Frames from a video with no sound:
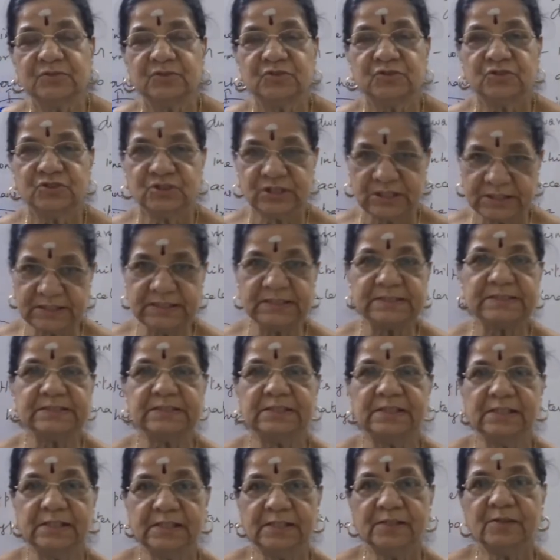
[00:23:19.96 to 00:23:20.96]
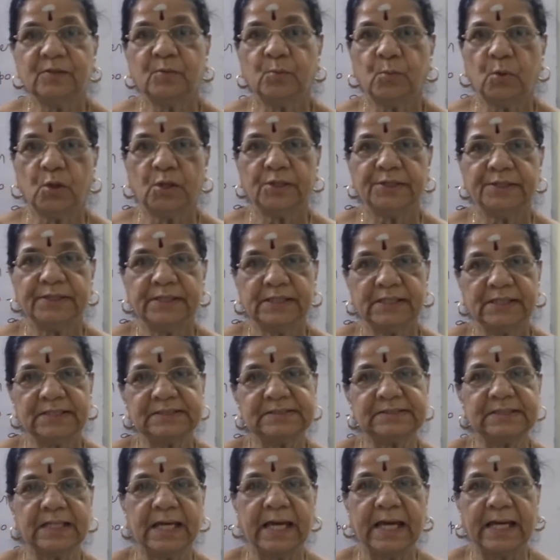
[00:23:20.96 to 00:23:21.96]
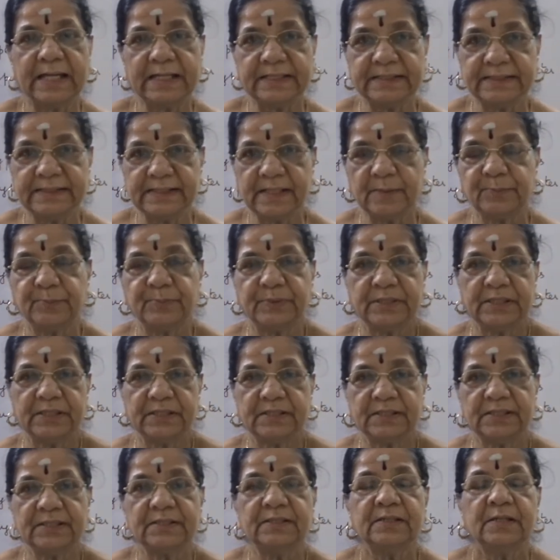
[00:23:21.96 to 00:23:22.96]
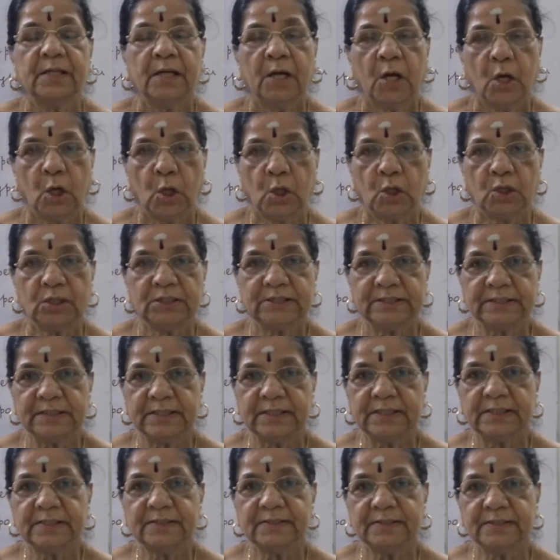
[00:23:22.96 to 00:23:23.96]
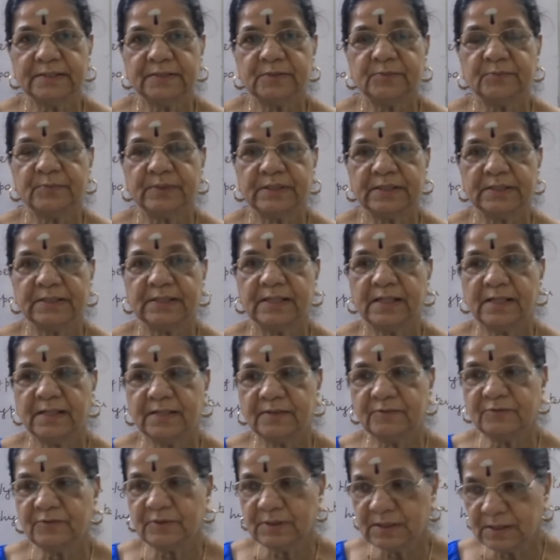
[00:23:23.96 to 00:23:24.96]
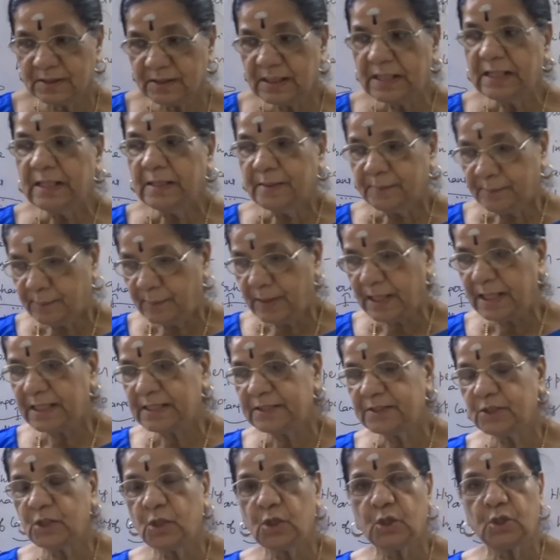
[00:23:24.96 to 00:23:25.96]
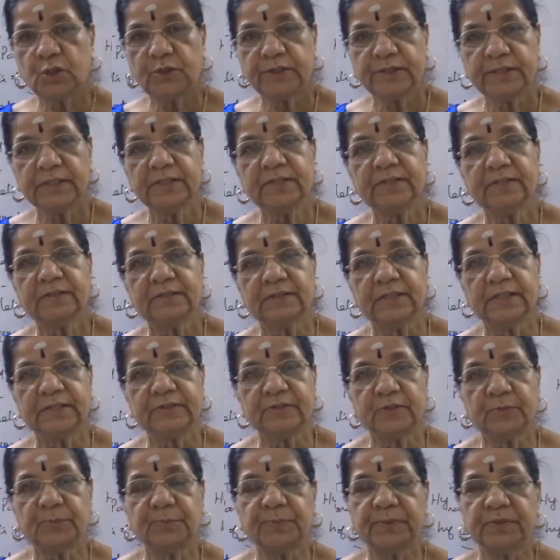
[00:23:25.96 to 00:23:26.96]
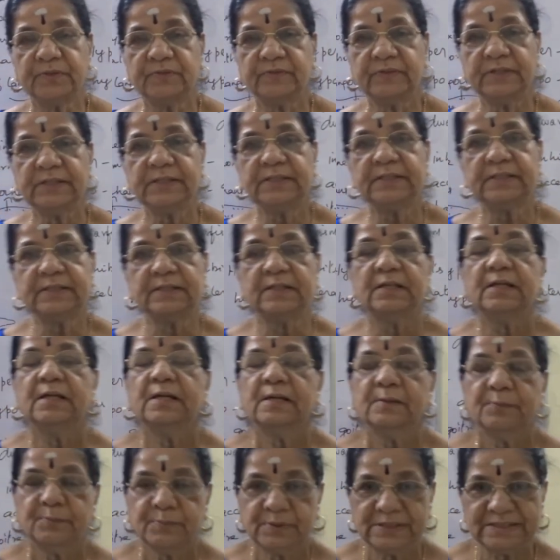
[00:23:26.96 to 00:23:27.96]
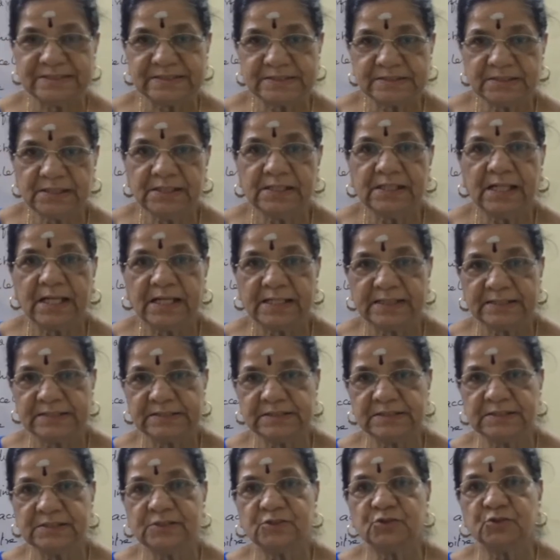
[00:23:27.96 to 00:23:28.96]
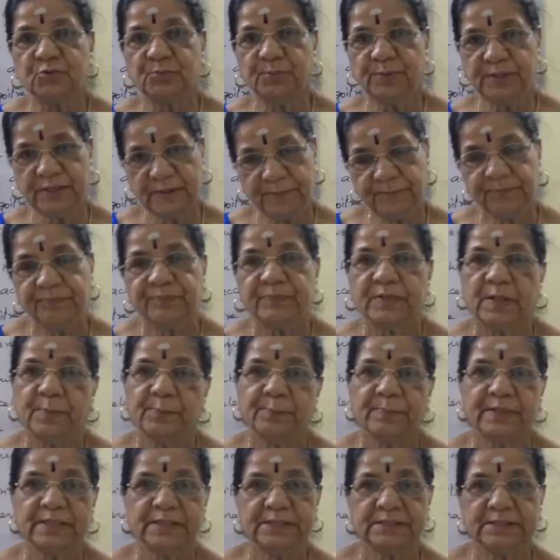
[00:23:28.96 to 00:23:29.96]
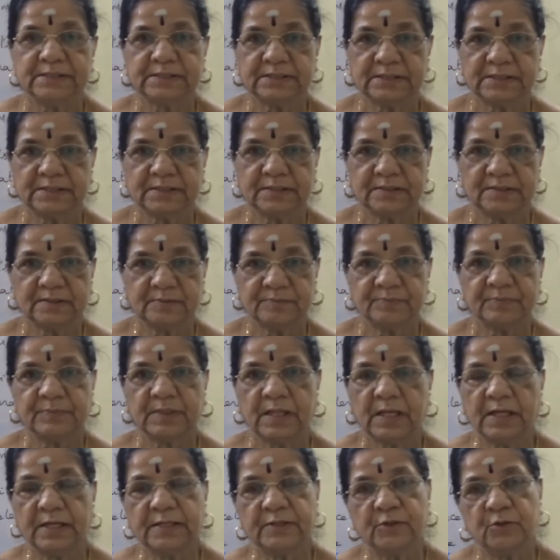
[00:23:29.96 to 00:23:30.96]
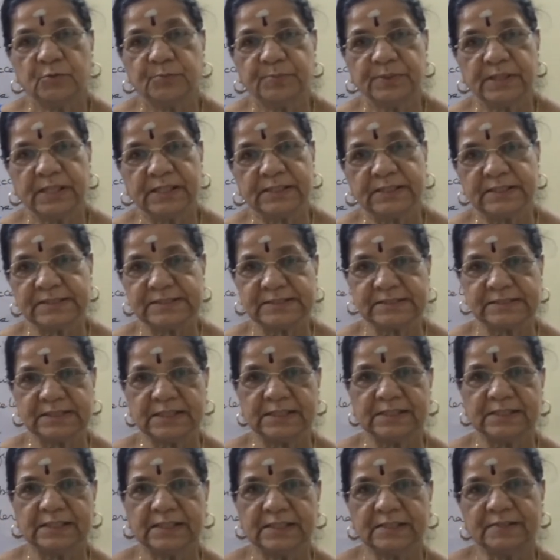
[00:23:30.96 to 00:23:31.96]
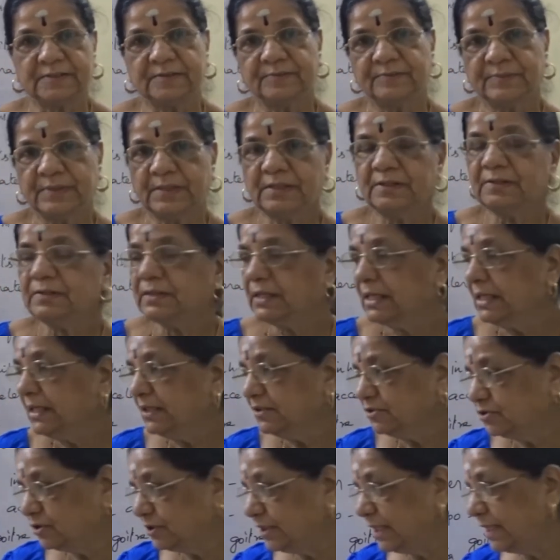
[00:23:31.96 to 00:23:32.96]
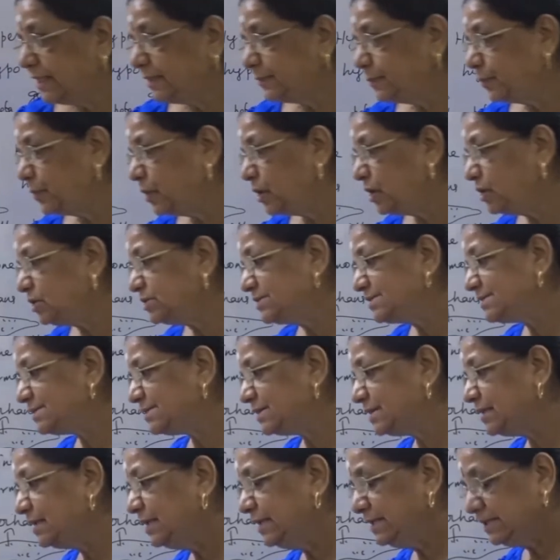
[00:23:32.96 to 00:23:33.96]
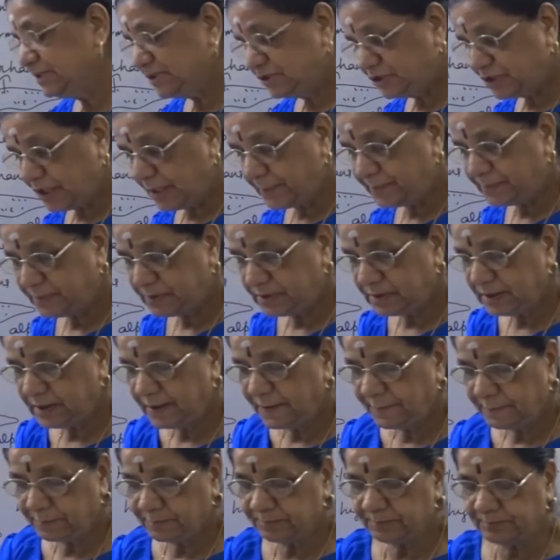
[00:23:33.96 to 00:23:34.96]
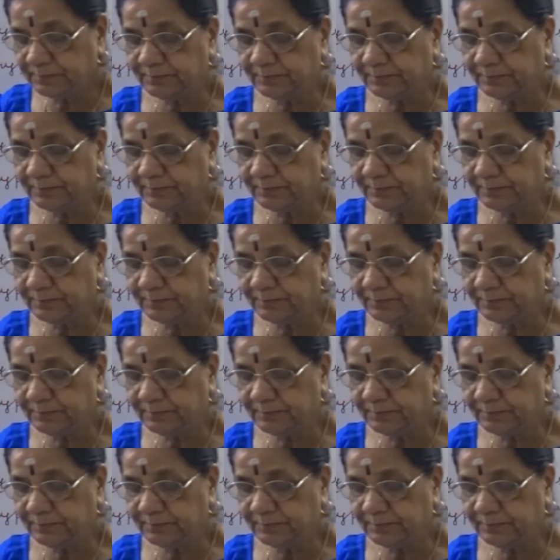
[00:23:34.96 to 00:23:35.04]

changes in their body as a hairy appearance, all that it may have a bad order that to prevent personal hygiene to be maintained. I hope you understand. So that marks chapter